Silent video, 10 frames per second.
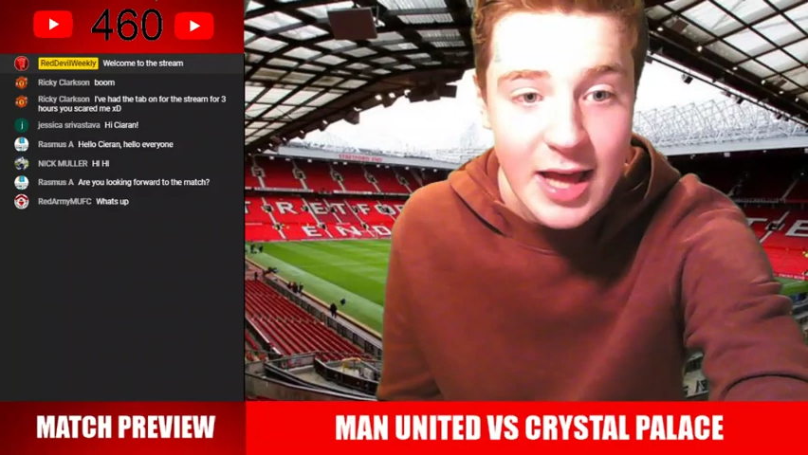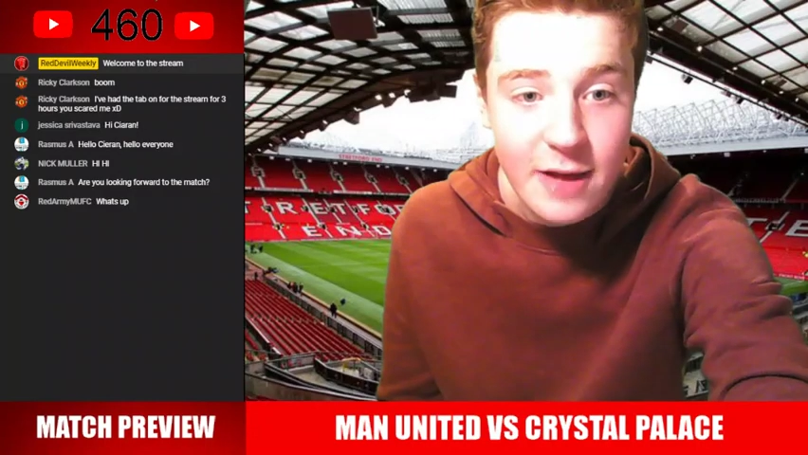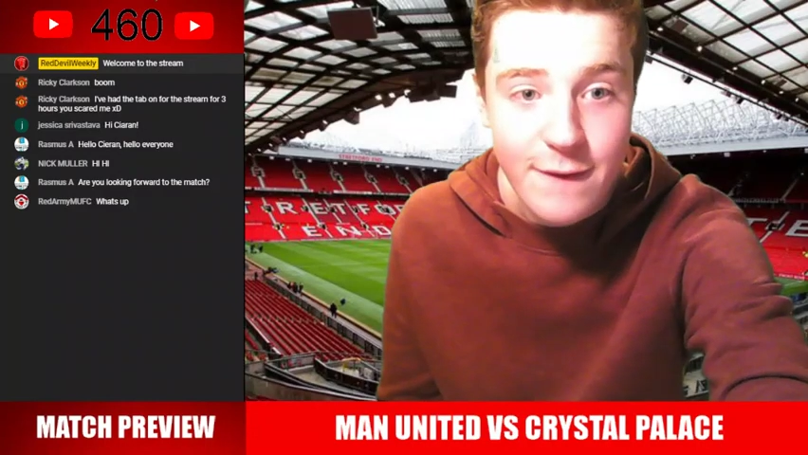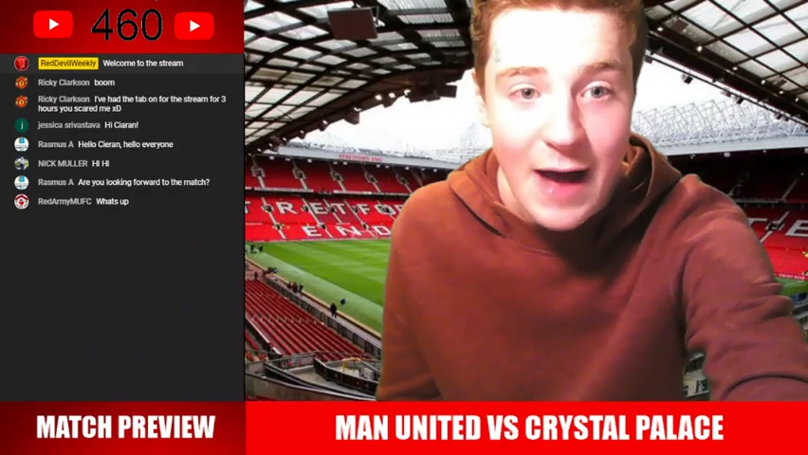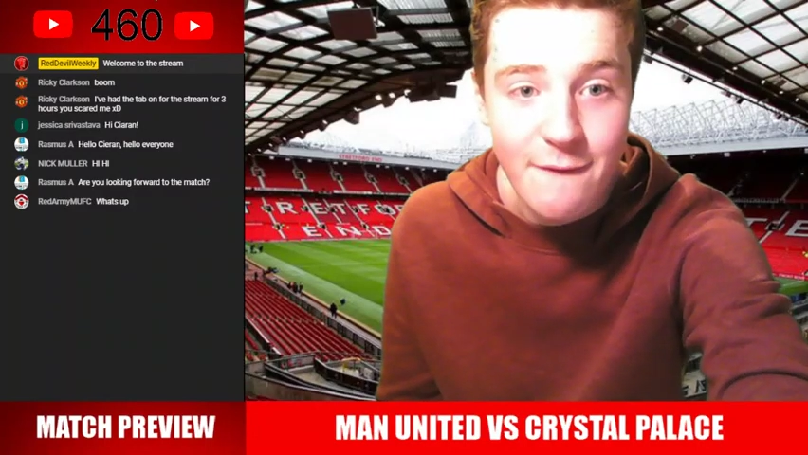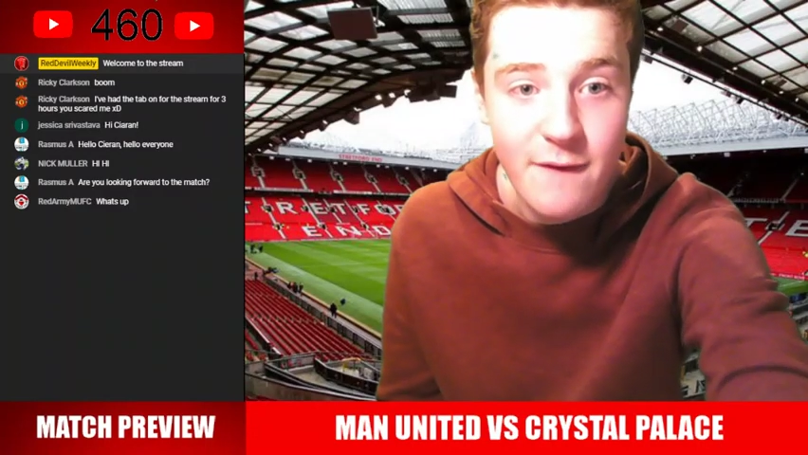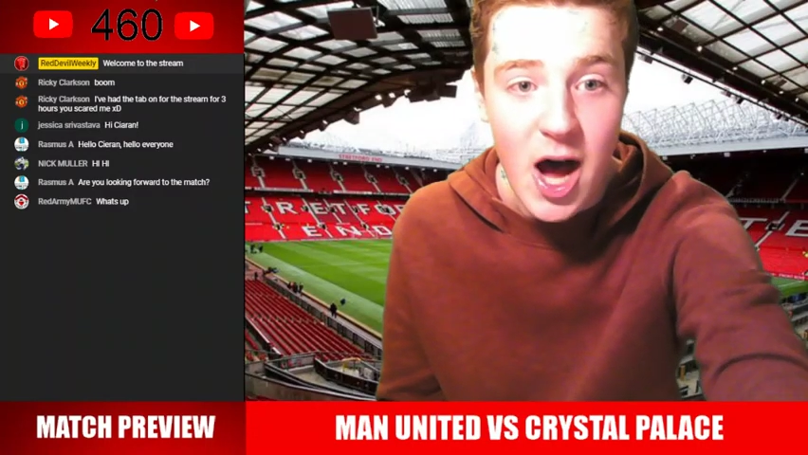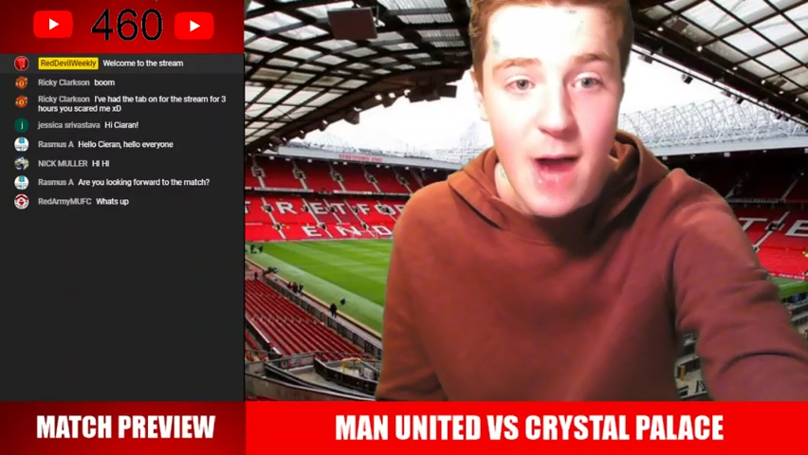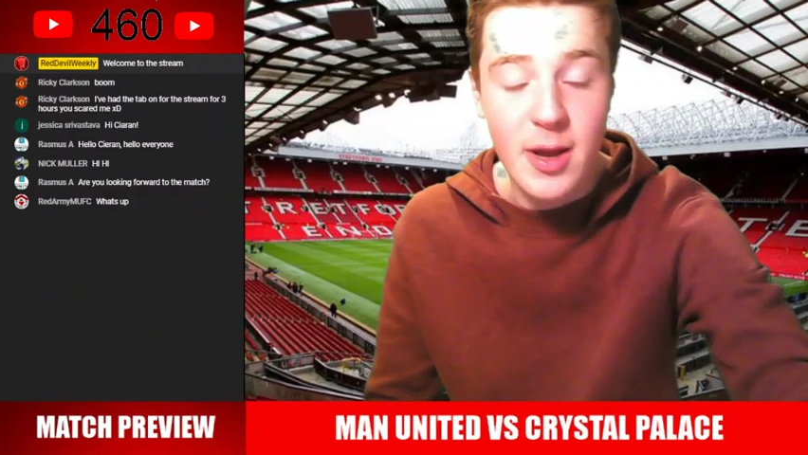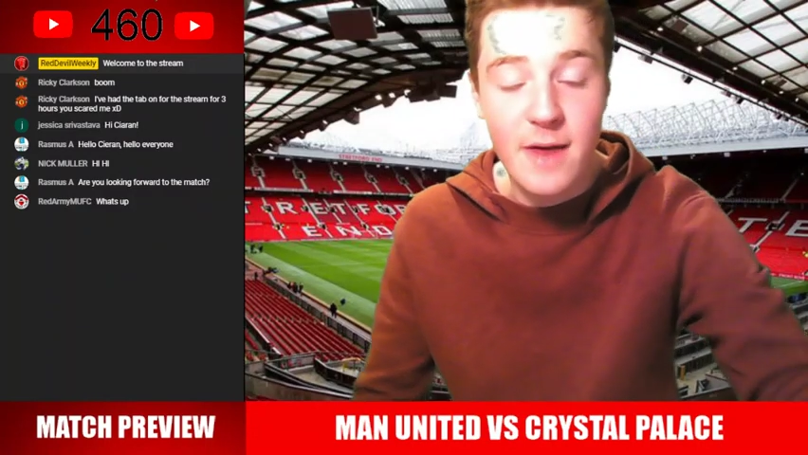is
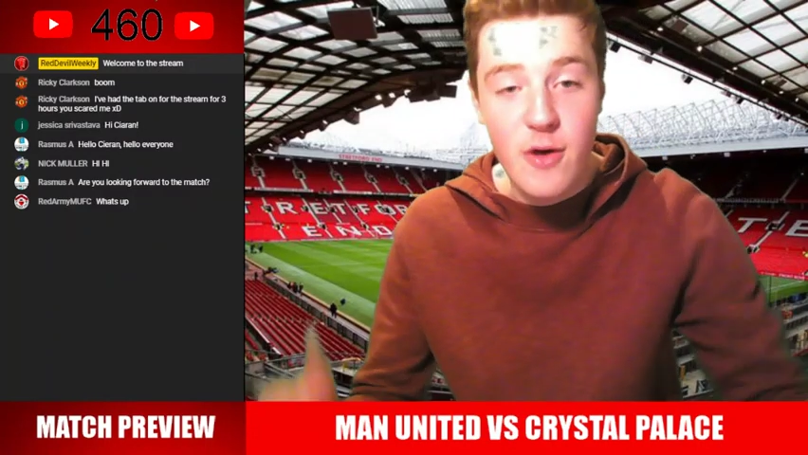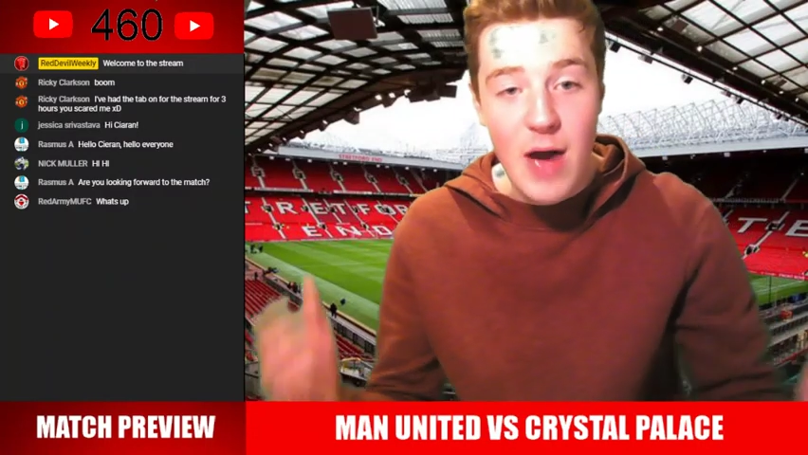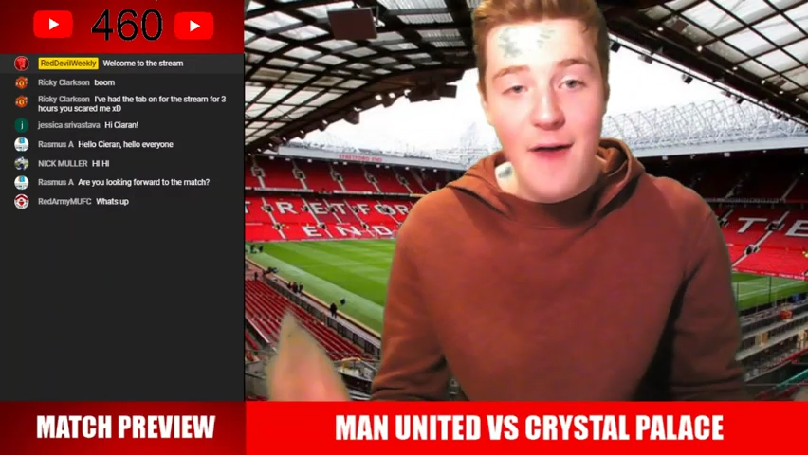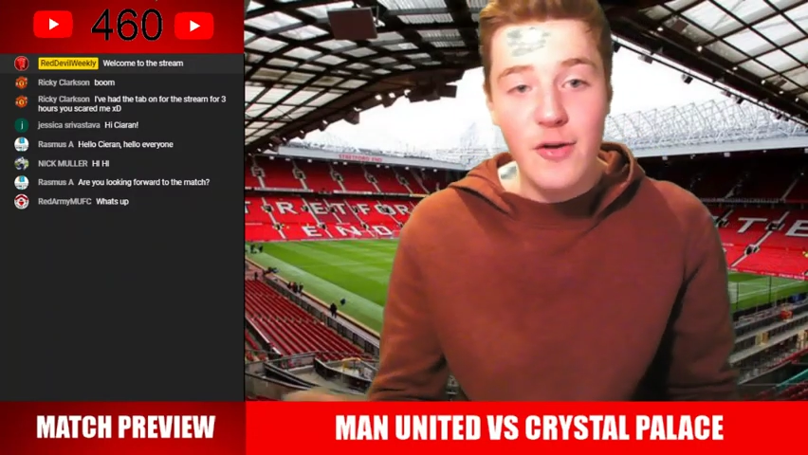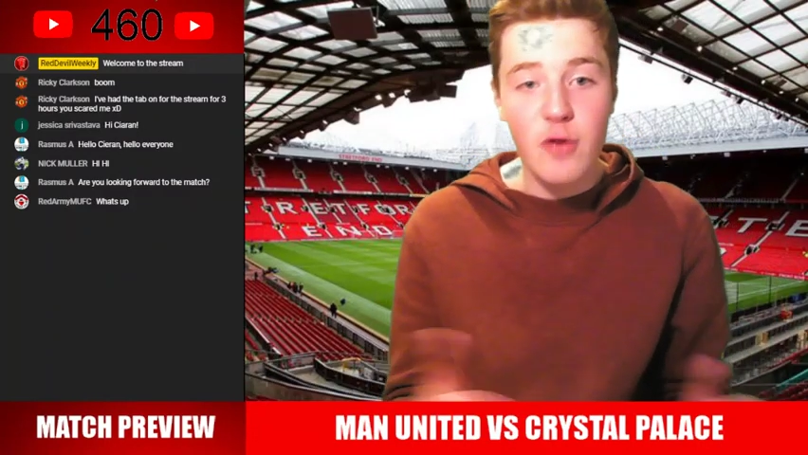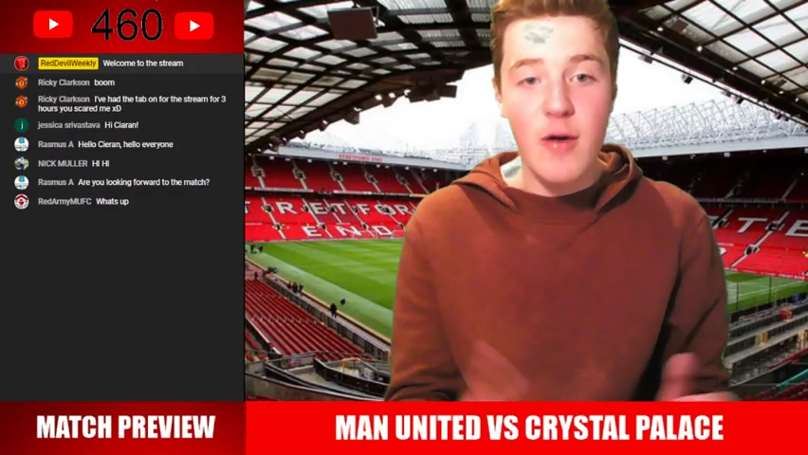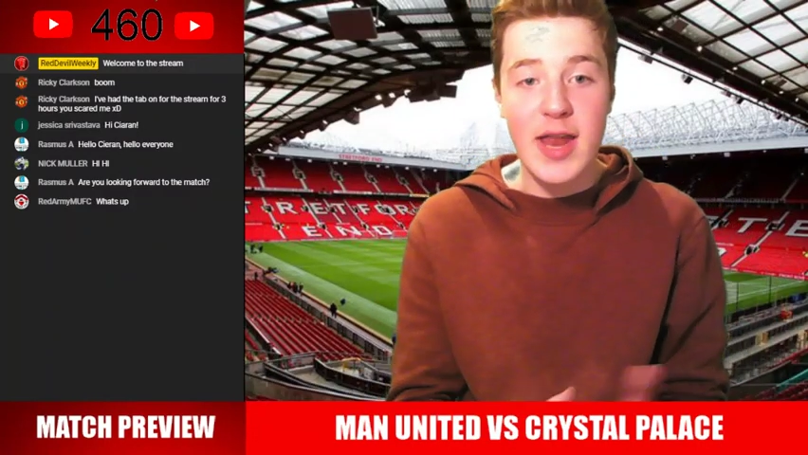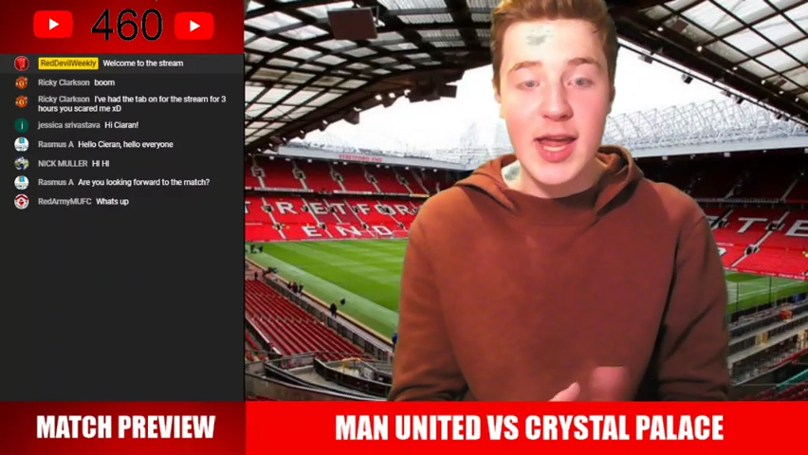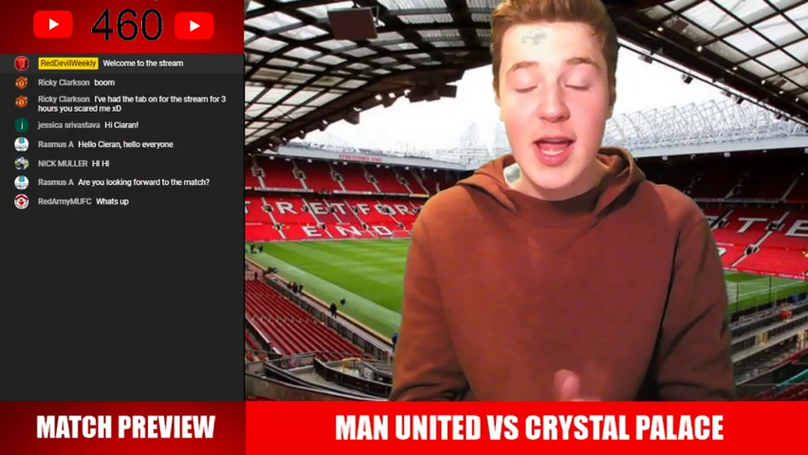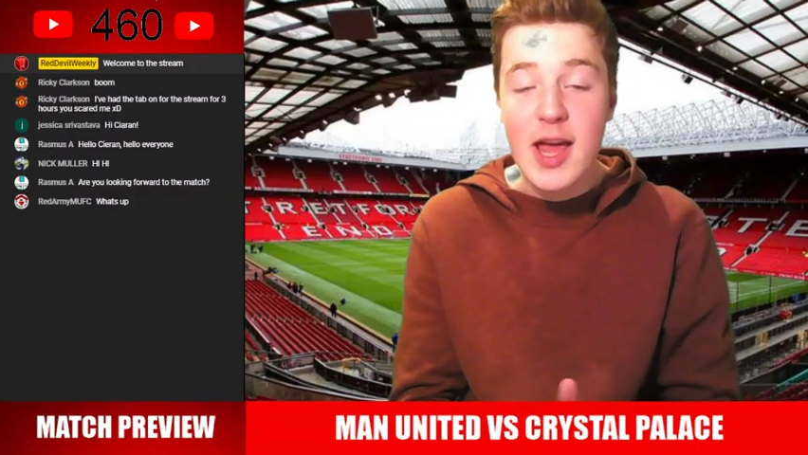FanVibe, and if you haven't
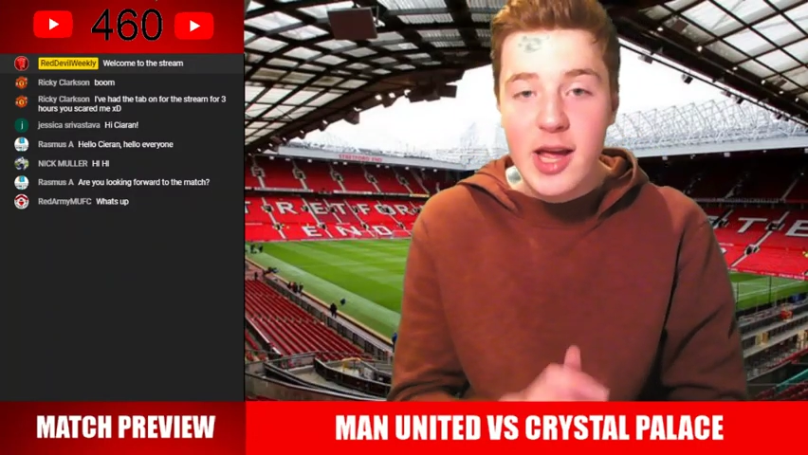already,